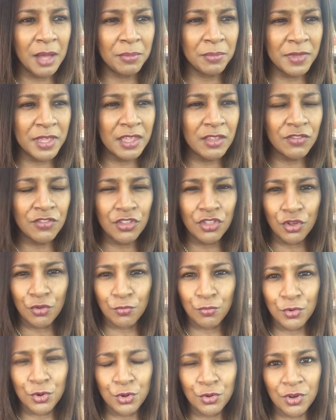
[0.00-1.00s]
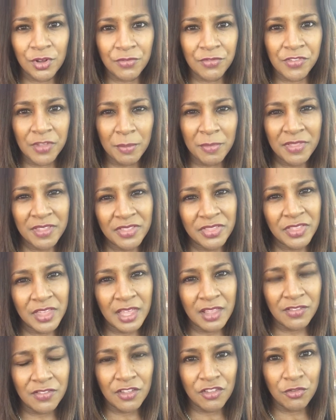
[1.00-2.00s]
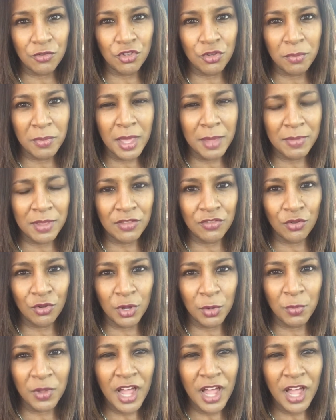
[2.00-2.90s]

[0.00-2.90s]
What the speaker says: get to the root of some of the things that you may be doing.